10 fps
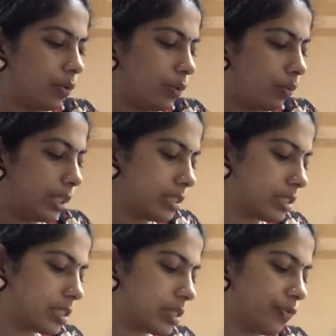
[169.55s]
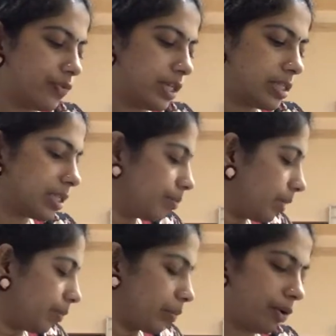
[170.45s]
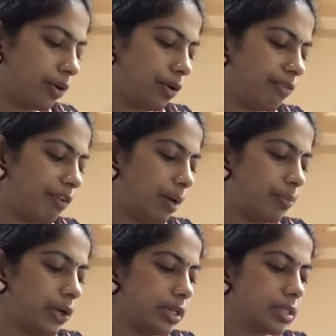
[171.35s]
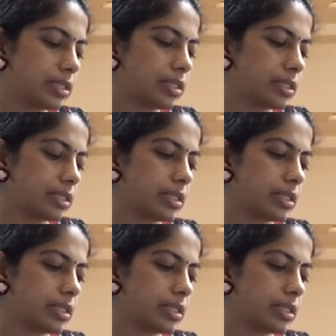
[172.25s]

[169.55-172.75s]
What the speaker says: Once you've done some embroidery on fabrics,